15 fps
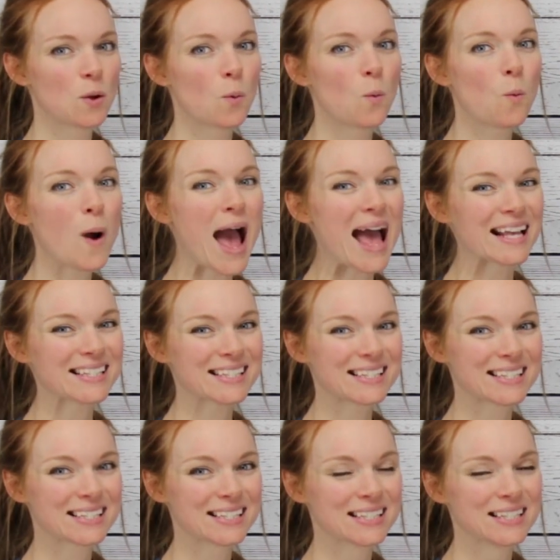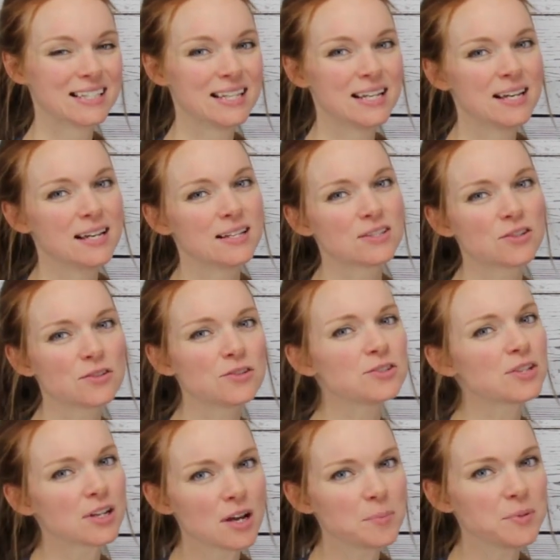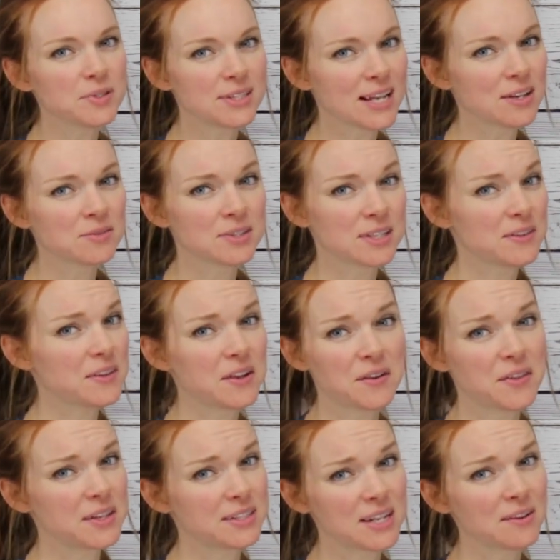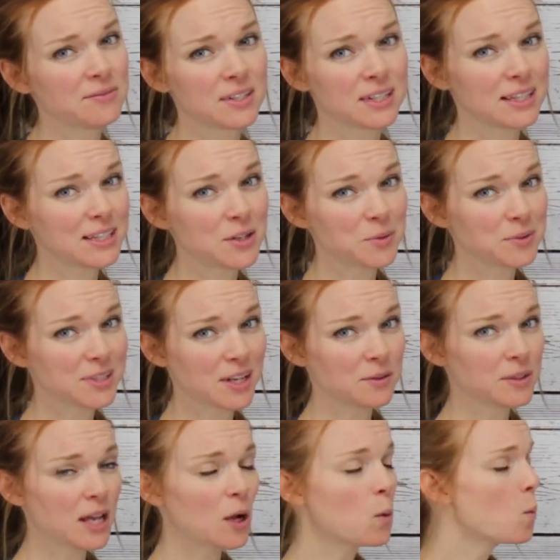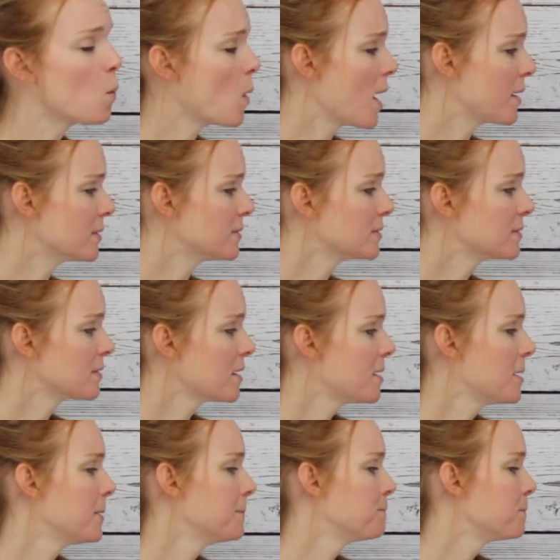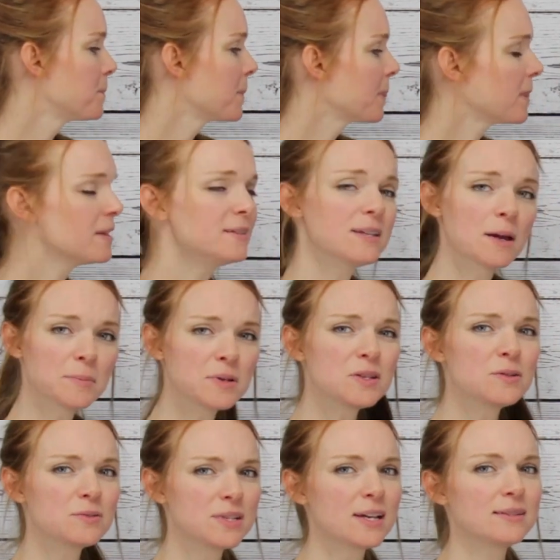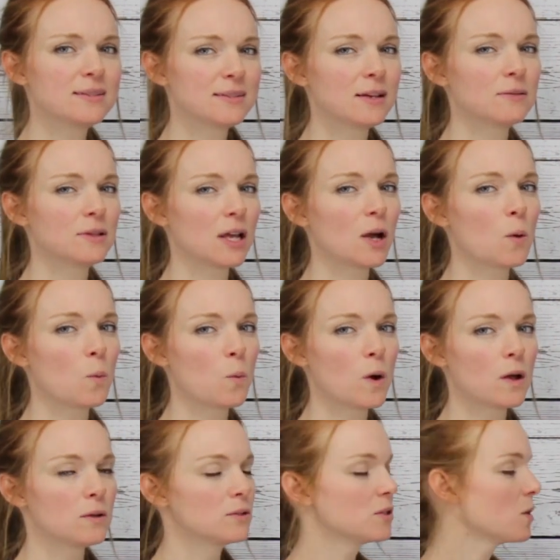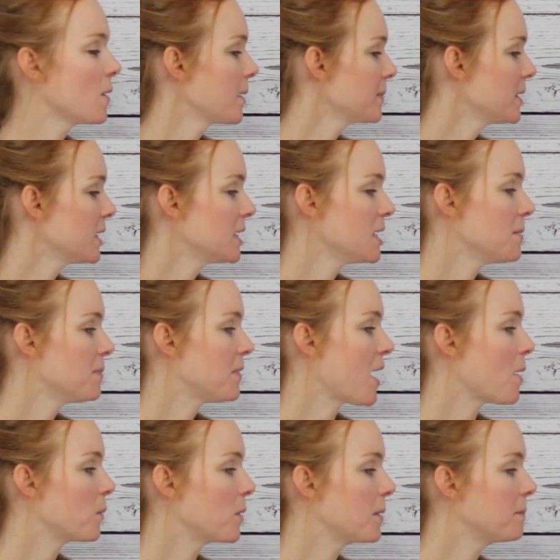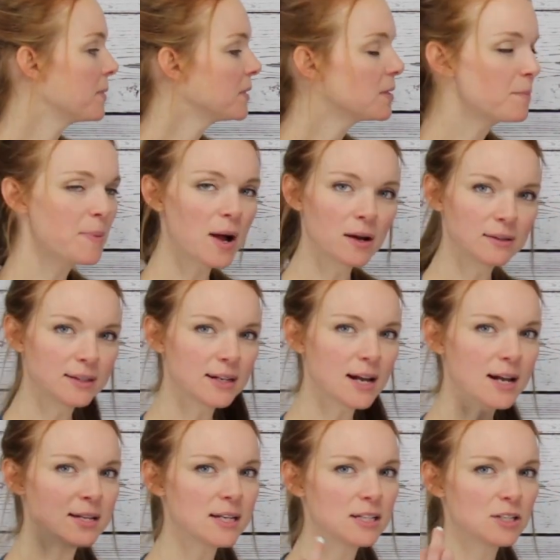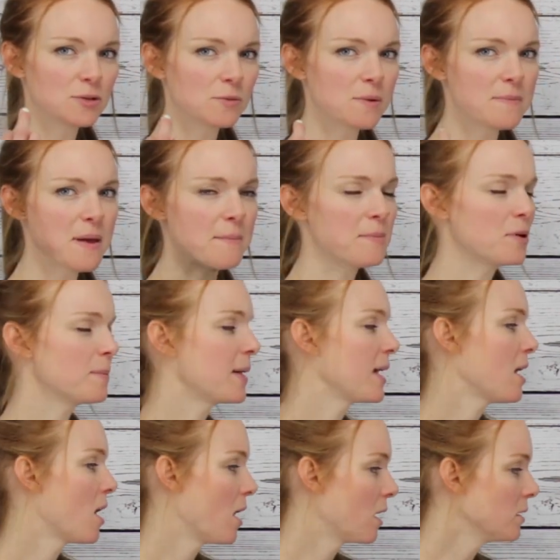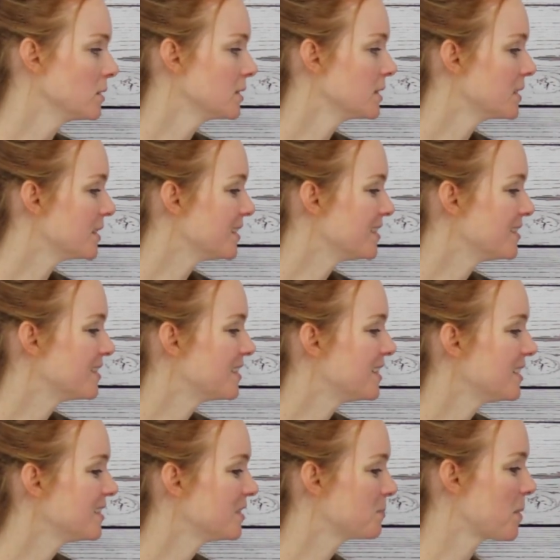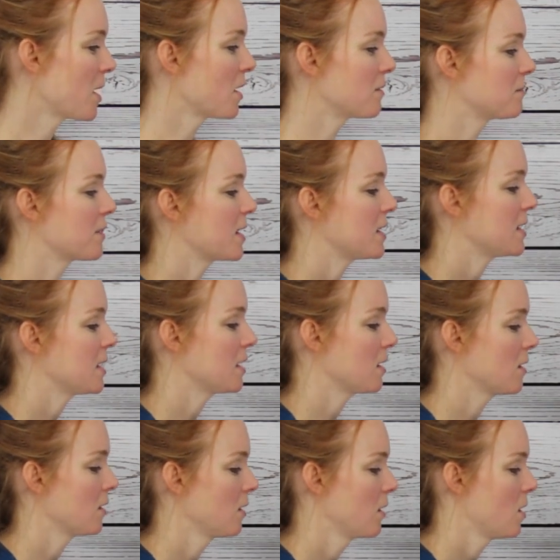was. So there's a couple sounds in there that definitely don't sound like was. The W does sound like a W, so I'm going to keep that one. But the part that I need to remember by heart is this part right here.